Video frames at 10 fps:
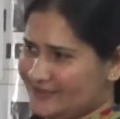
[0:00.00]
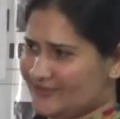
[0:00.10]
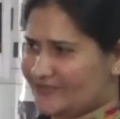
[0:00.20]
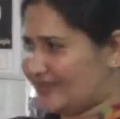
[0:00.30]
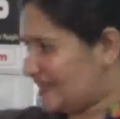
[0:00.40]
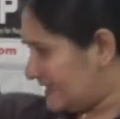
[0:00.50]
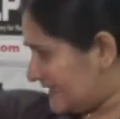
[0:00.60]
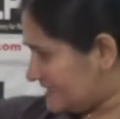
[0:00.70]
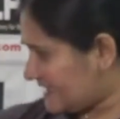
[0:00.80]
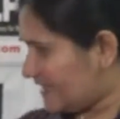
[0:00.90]
So that
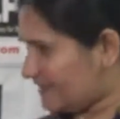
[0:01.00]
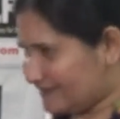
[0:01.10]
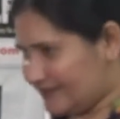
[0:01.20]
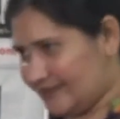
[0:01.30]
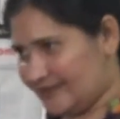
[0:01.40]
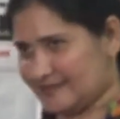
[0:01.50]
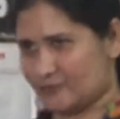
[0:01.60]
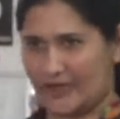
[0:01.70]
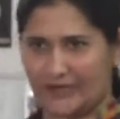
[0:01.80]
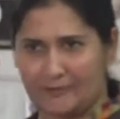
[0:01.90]
entire thing is
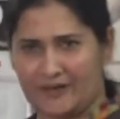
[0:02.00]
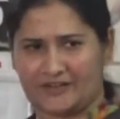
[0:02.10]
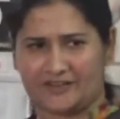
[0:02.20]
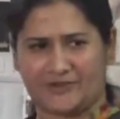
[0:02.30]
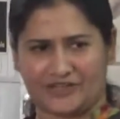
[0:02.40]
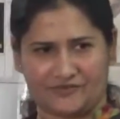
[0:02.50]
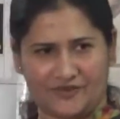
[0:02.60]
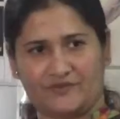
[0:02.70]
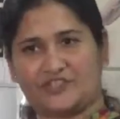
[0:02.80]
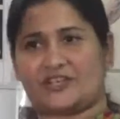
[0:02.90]
one embedded
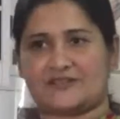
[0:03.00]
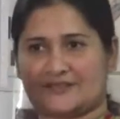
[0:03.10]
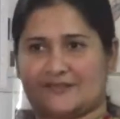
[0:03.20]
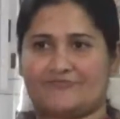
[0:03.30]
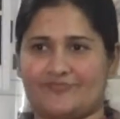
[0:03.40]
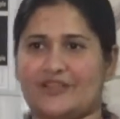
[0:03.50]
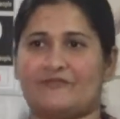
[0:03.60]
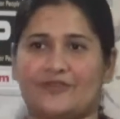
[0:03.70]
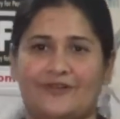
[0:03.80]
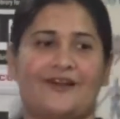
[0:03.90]
metaphor which has
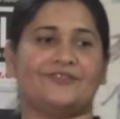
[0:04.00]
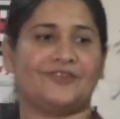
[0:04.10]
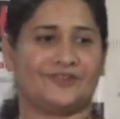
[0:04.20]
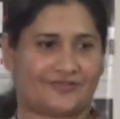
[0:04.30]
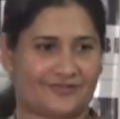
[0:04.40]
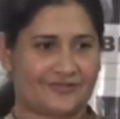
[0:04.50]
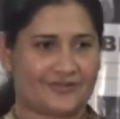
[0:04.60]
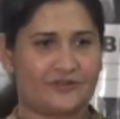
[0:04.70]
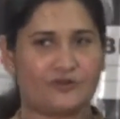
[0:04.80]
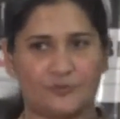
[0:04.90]
several other
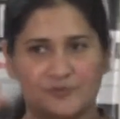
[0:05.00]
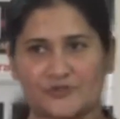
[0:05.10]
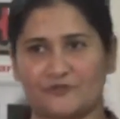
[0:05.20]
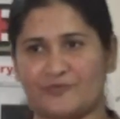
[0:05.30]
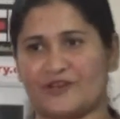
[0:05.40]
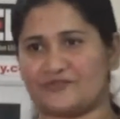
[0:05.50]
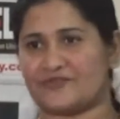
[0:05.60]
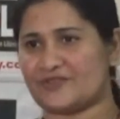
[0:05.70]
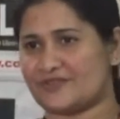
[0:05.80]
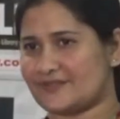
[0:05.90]
loops of
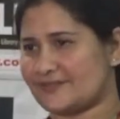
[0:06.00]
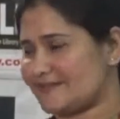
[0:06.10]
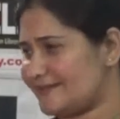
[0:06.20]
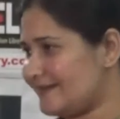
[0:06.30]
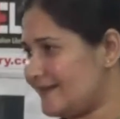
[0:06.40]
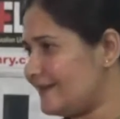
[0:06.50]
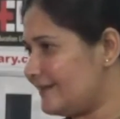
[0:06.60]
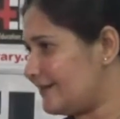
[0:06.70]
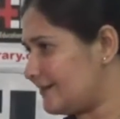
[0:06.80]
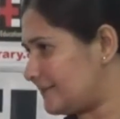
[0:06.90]
metaphors
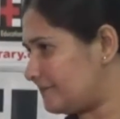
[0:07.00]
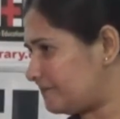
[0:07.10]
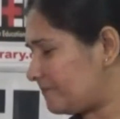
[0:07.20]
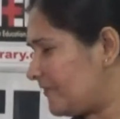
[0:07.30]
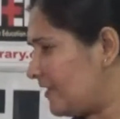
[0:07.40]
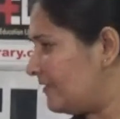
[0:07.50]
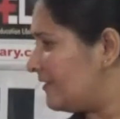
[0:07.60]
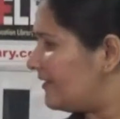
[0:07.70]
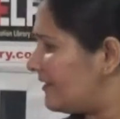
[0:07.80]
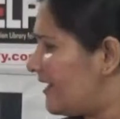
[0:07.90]
in it.
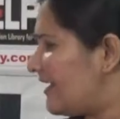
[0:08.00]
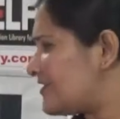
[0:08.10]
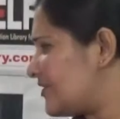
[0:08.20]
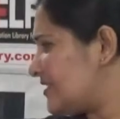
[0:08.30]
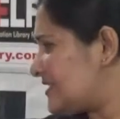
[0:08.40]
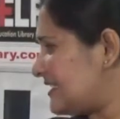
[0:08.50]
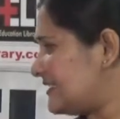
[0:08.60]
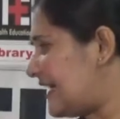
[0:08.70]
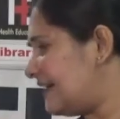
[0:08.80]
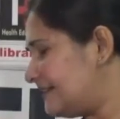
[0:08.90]
So this
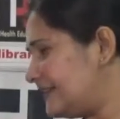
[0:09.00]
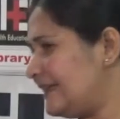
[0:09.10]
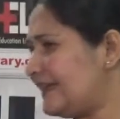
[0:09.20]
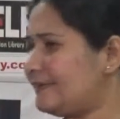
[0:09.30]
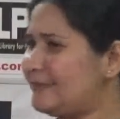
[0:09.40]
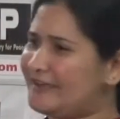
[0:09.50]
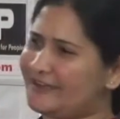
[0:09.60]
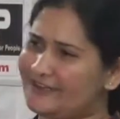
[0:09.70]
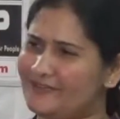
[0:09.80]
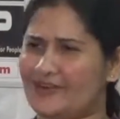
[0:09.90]
entire thing can be
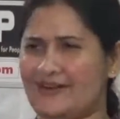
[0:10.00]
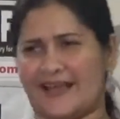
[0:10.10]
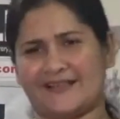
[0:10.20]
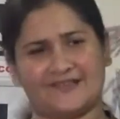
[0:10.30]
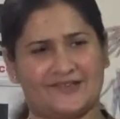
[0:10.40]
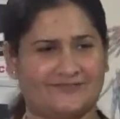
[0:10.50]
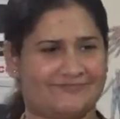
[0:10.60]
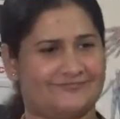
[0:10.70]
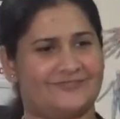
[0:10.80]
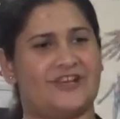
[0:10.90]
delivered as a
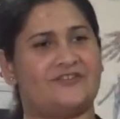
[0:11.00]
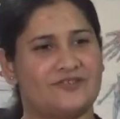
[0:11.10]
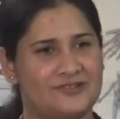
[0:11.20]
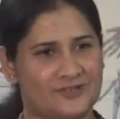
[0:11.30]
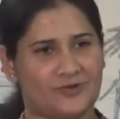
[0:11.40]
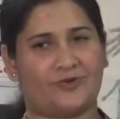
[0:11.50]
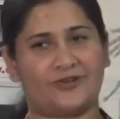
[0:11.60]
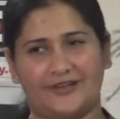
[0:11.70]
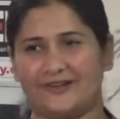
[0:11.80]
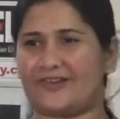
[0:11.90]
general
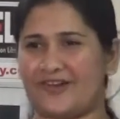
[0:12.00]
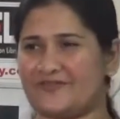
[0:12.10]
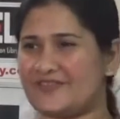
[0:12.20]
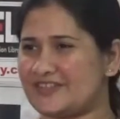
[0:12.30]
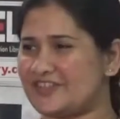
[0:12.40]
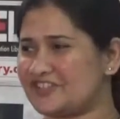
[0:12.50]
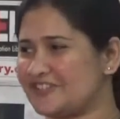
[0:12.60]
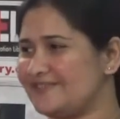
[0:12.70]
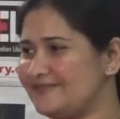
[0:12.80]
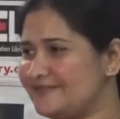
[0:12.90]
story in a
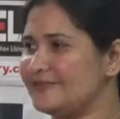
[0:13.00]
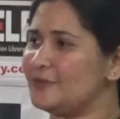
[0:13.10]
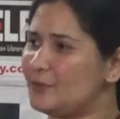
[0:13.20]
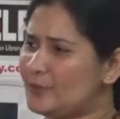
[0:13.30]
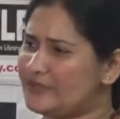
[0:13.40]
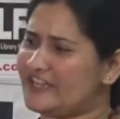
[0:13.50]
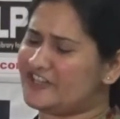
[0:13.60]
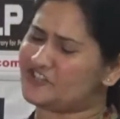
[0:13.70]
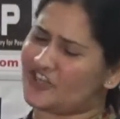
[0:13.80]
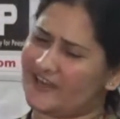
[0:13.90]
conversation with
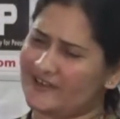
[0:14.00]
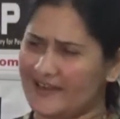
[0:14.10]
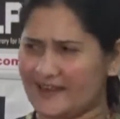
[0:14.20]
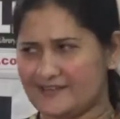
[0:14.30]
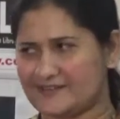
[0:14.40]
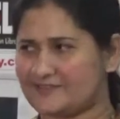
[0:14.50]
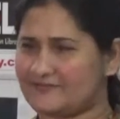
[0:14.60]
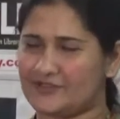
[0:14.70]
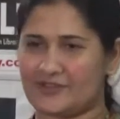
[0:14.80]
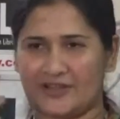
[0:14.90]
that child, and
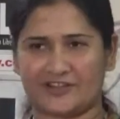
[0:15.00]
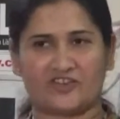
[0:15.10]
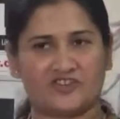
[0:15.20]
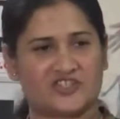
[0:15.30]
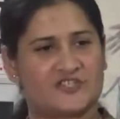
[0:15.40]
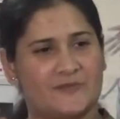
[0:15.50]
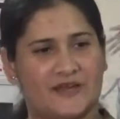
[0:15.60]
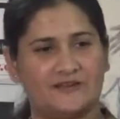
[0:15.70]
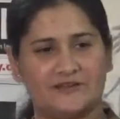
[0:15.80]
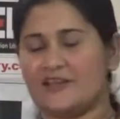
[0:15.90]
the unconscious
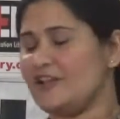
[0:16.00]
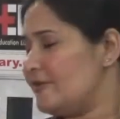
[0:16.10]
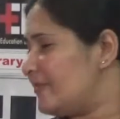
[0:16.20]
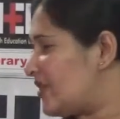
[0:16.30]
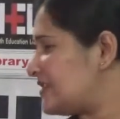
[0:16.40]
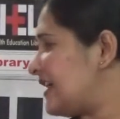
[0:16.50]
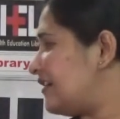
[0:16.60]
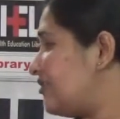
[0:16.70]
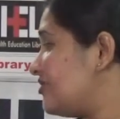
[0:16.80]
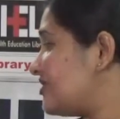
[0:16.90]
mind, because the
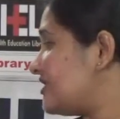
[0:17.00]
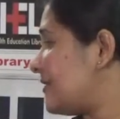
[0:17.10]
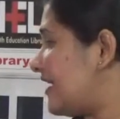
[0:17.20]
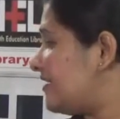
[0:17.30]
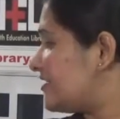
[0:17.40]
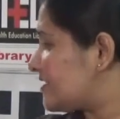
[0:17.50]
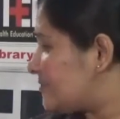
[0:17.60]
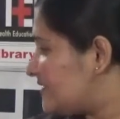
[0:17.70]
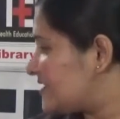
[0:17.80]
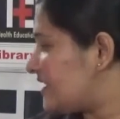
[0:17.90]
unconscious mind is
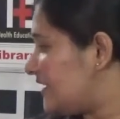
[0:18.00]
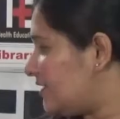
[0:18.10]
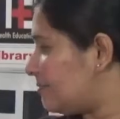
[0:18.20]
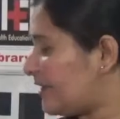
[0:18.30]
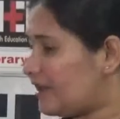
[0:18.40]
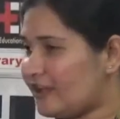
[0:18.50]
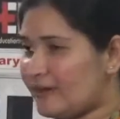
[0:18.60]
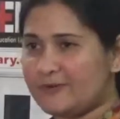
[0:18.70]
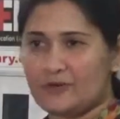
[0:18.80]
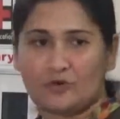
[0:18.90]
busy picking
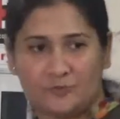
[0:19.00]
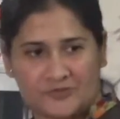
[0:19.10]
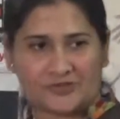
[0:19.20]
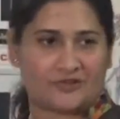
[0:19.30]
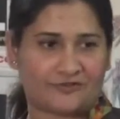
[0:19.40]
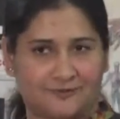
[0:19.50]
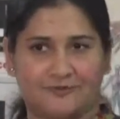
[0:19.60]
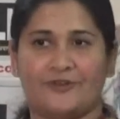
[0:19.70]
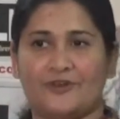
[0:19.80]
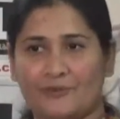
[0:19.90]
up loops of
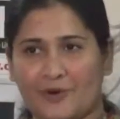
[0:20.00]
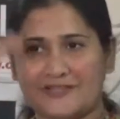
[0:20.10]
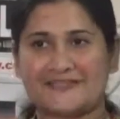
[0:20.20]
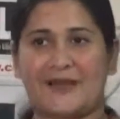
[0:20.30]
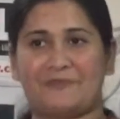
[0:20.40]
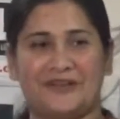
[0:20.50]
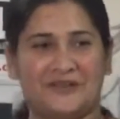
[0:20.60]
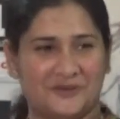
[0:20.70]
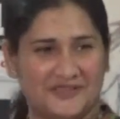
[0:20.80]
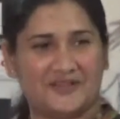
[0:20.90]
what is
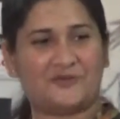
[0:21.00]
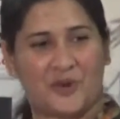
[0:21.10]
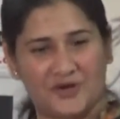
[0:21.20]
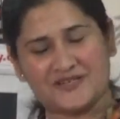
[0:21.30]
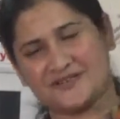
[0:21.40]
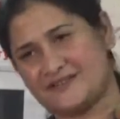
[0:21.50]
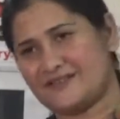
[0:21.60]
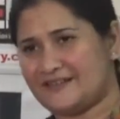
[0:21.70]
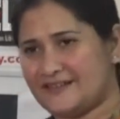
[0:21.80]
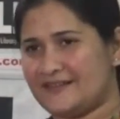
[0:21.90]
happening within what,
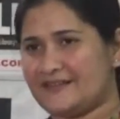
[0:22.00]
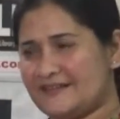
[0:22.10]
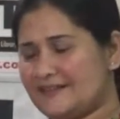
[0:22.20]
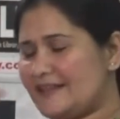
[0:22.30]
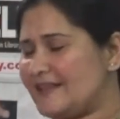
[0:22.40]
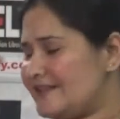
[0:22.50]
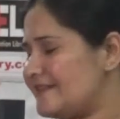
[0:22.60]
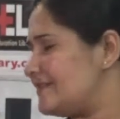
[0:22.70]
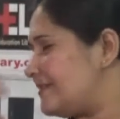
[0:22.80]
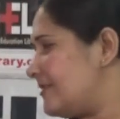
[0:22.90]
the